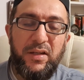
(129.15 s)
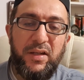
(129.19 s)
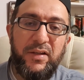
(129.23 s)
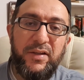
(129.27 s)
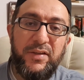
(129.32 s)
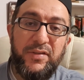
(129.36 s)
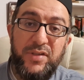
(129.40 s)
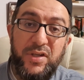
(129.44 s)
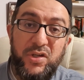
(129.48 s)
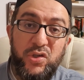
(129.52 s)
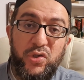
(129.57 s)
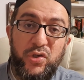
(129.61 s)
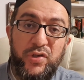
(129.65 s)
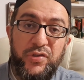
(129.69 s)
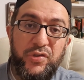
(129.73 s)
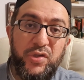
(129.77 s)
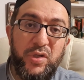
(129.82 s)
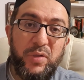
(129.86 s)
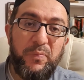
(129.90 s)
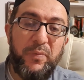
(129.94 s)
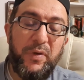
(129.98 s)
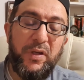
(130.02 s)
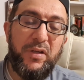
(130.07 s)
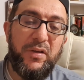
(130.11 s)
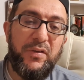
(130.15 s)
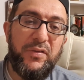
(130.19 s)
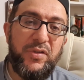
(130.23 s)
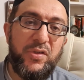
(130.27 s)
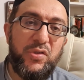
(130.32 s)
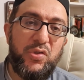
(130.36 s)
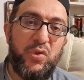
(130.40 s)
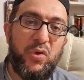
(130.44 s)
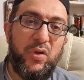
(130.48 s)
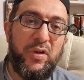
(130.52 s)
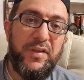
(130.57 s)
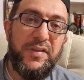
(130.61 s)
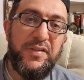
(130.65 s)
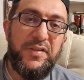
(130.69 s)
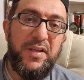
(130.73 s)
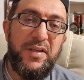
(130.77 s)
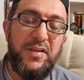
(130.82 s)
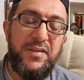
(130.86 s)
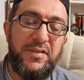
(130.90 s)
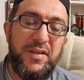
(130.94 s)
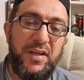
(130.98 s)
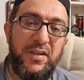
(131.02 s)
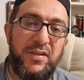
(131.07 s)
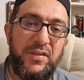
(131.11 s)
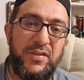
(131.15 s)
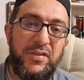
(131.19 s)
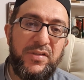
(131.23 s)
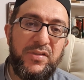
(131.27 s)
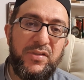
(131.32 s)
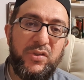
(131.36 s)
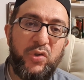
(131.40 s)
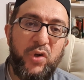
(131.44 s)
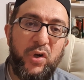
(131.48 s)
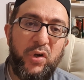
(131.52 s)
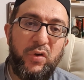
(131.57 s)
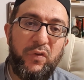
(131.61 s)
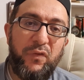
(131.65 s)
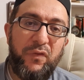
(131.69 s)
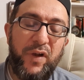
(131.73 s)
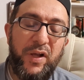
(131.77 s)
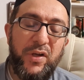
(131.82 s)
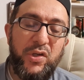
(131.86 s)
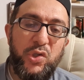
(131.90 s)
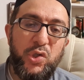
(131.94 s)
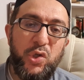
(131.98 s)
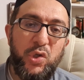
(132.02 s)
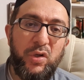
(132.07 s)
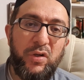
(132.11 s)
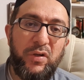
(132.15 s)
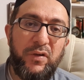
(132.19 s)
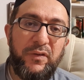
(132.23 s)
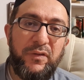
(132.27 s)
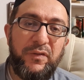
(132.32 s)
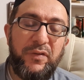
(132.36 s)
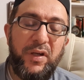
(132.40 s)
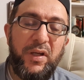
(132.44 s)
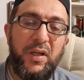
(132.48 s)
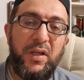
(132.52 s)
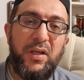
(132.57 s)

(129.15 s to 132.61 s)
And it's interesting because the scholars, they say this is a great reflection of